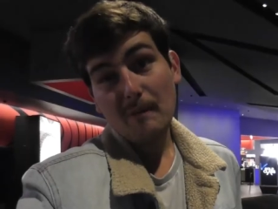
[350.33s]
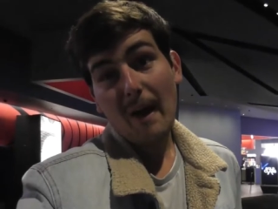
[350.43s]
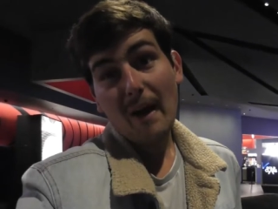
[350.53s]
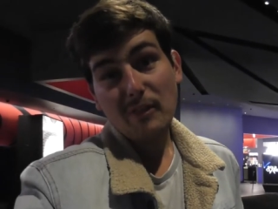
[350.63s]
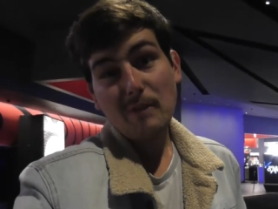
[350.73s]

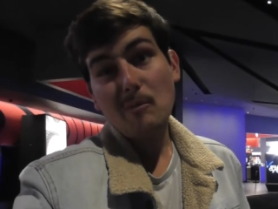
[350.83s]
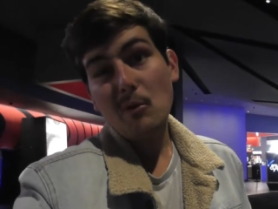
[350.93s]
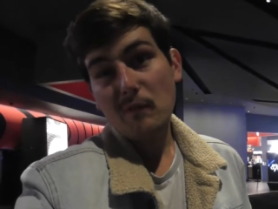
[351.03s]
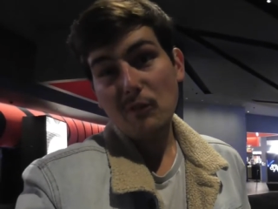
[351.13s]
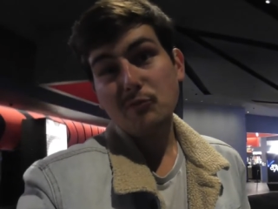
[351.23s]
at the
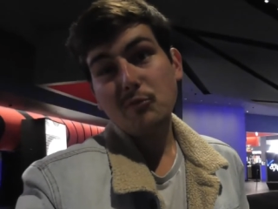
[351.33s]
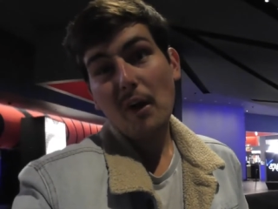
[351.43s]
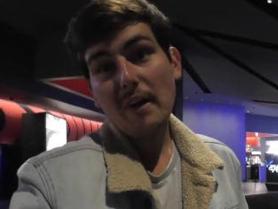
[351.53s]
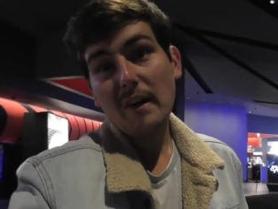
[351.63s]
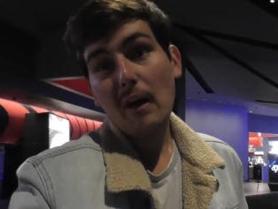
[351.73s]
movies
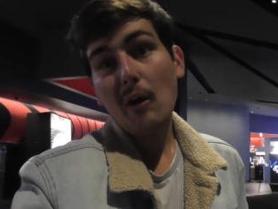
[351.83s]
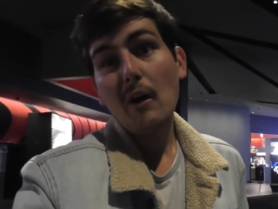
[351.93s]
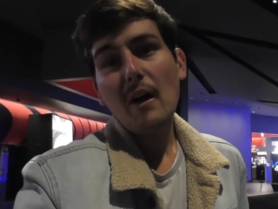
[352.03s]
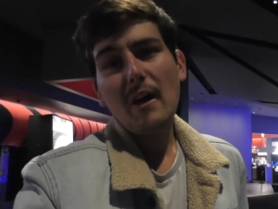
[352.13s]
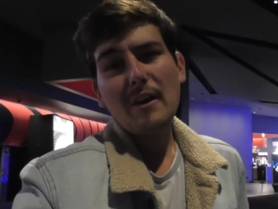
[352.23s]
right now.
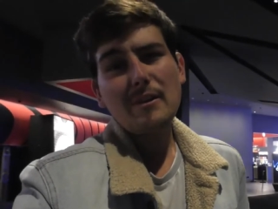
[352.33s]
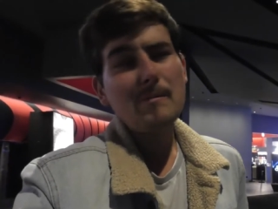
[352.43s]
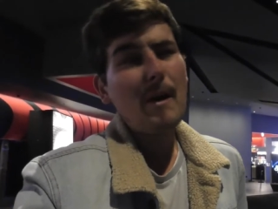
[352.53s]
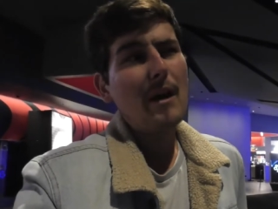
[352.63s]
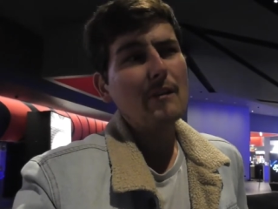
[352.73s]
It's
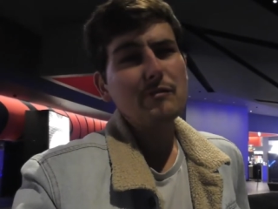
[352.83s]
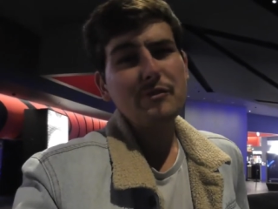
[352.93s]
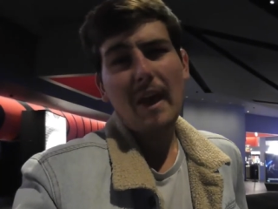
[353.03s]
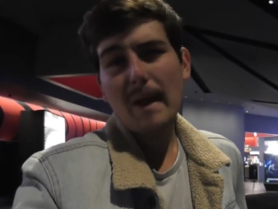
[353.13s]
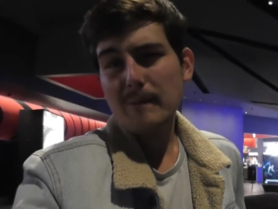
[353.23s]
about
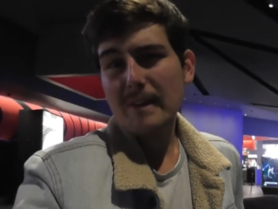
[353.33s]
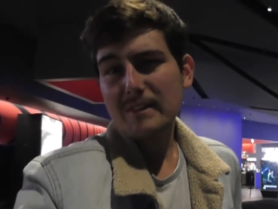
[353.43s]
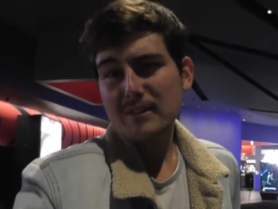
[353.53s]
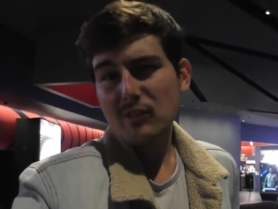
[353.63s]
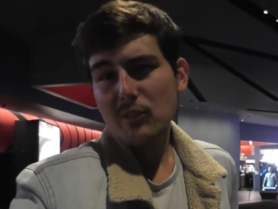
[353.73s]
10
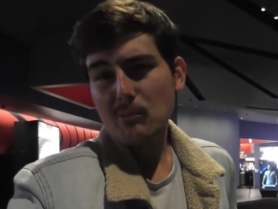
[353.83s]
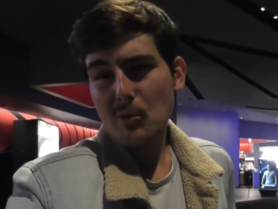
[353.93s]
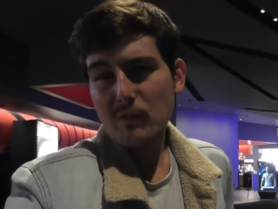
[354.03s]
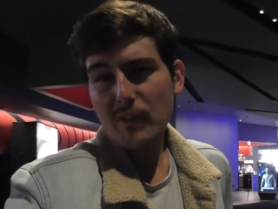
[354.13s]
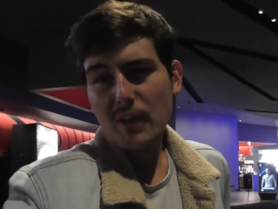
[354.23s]
minutes till the
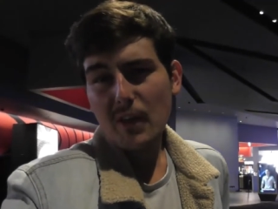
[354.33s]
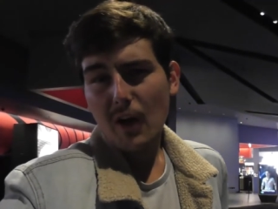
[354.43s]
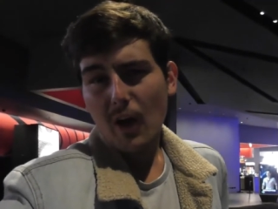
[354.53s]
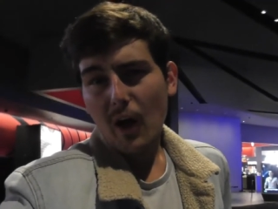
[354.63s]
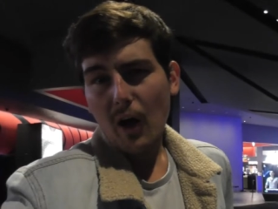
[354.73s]
movie.
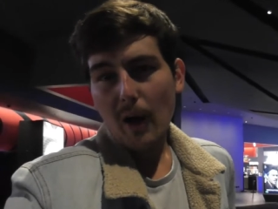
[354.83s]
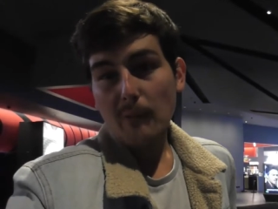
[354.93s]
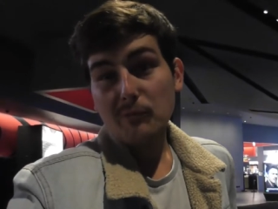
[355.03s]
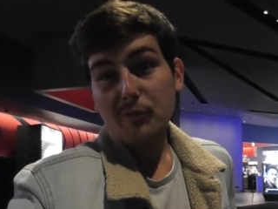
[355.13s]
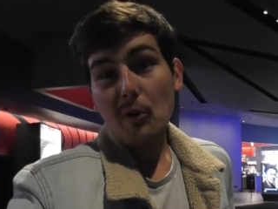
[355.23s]

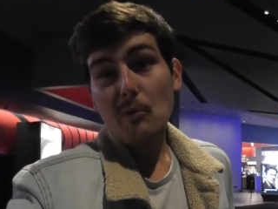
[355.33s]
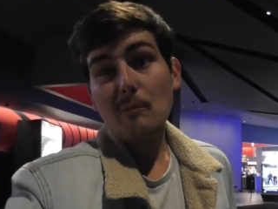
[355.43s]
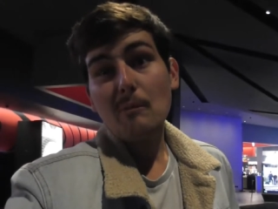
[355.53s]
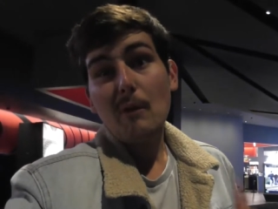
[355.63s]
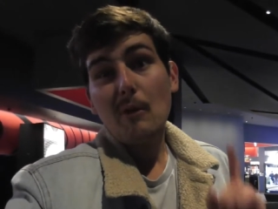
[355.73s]

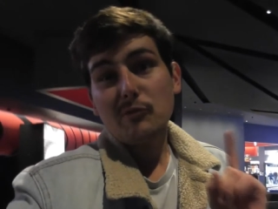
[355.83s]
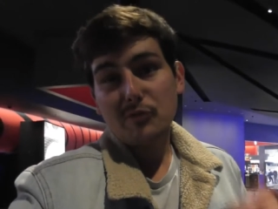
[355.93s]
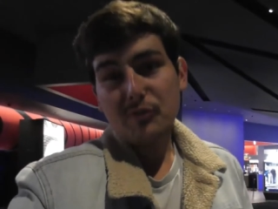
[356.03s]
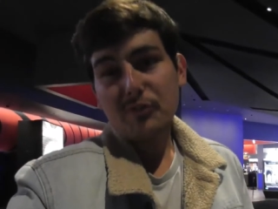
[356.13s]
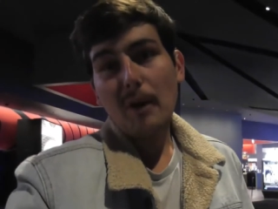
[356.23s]
So
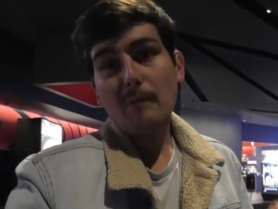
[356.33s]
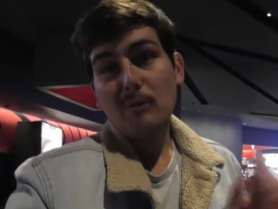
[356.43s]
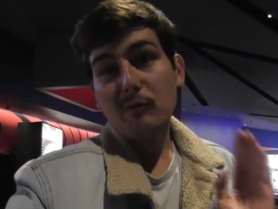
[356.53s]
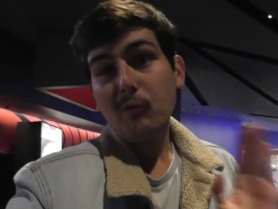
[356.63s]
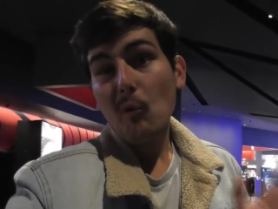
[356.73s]

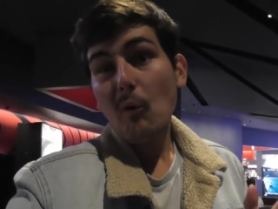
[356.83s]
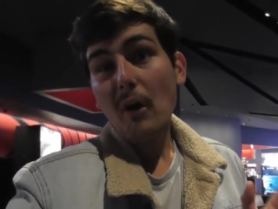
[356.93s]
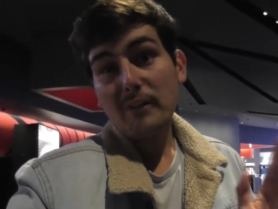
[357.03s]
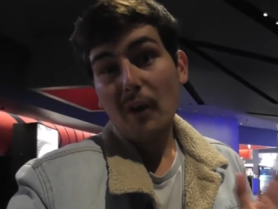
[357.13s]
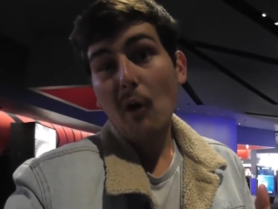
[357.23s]

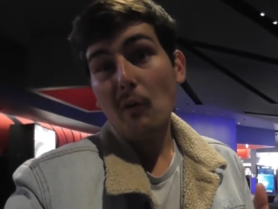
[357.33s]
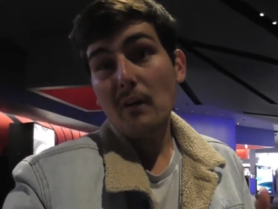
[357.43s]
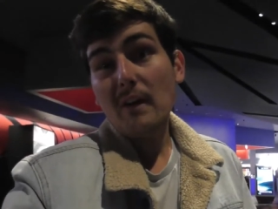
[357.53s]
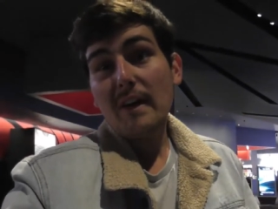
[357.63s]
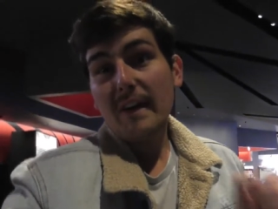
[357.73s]
before I go,
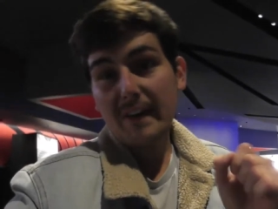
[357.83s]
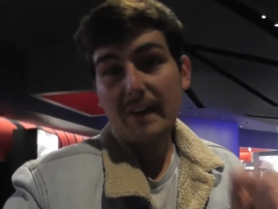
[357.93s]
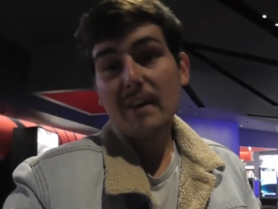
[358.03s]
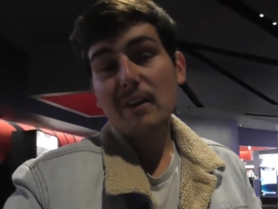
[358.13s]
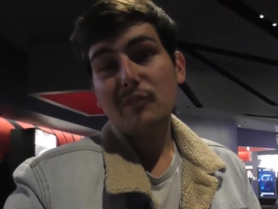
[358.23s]

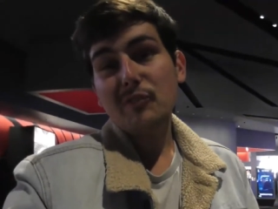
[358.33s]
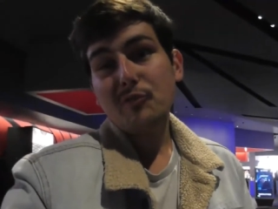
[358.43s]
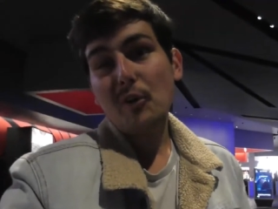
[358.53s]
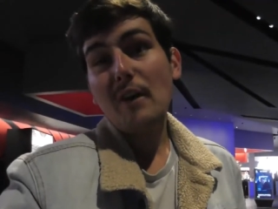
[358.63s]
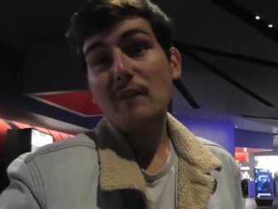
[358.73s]
here is the
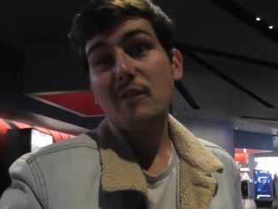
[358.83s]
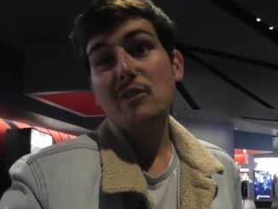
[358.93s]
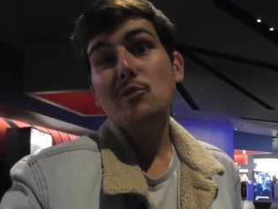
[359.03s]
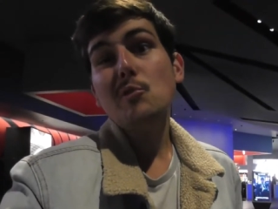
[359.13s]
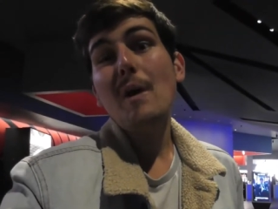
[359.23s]
trailer for
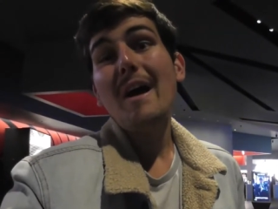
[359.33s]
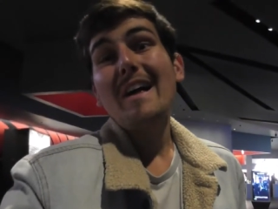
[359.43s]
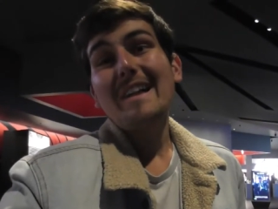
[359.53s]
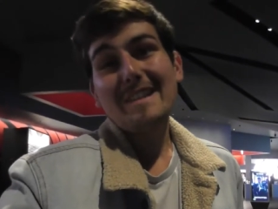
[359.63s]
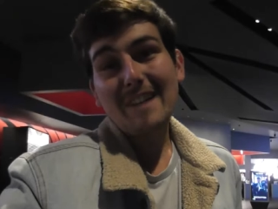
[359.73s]
the new
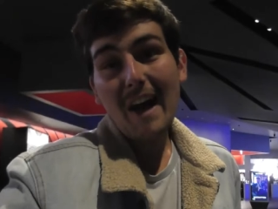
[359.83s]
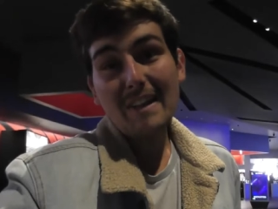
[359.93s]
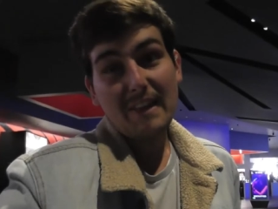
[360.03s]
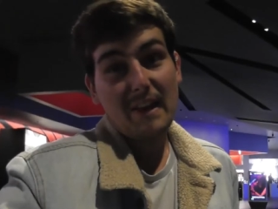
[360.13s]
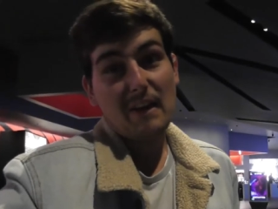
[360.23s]

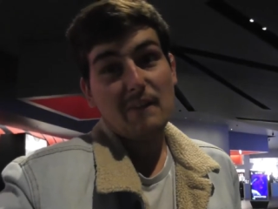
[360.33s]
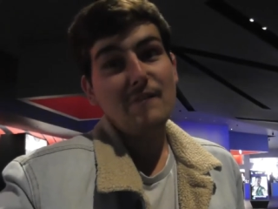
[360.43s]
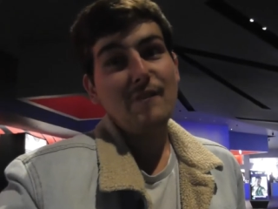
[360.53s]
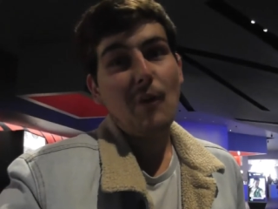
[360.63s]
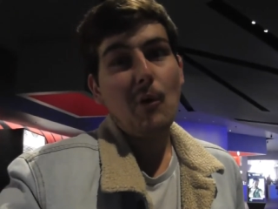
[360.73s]
Lightyear
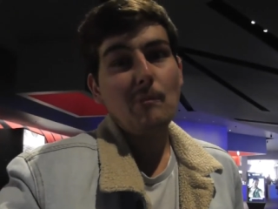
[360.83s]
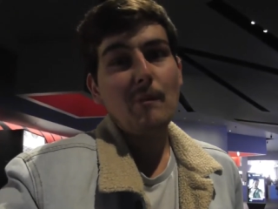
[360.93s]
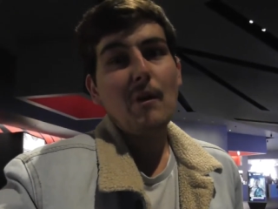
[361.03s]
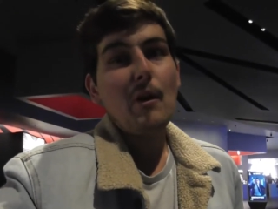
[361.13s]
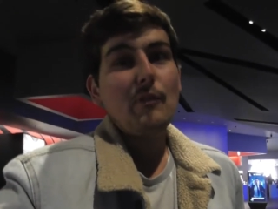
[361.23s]
film.
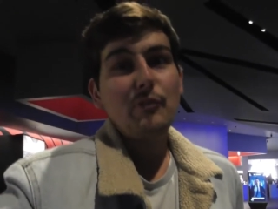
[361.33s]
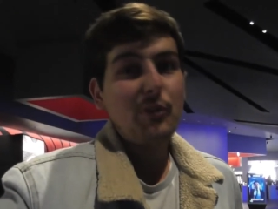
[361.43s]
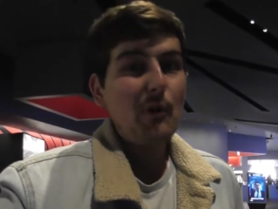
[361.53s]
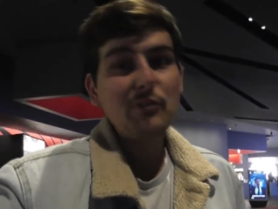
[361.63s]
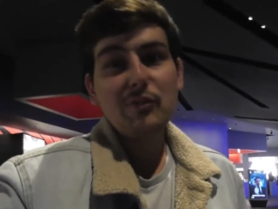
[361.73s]

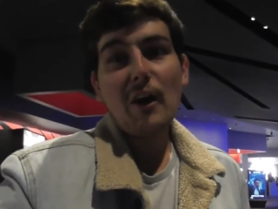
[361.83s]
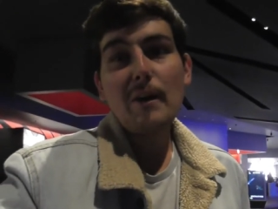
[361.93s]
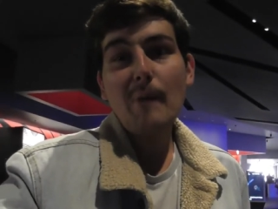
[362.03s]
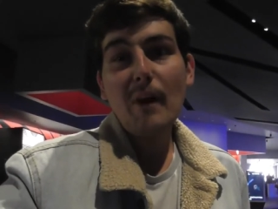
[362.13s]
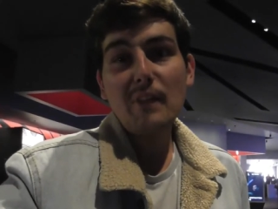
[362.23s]
So
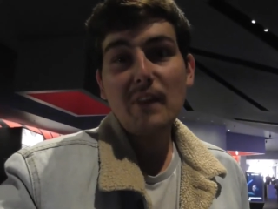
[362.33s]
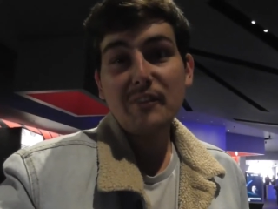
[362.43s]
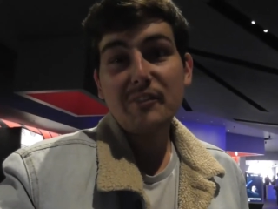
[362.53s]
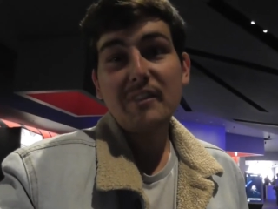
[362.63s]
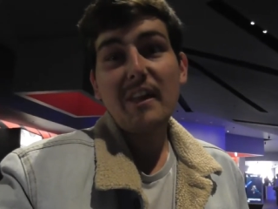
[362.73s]
excited about
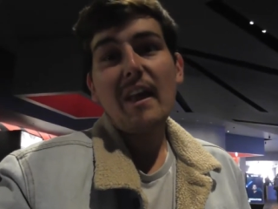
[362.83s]
this,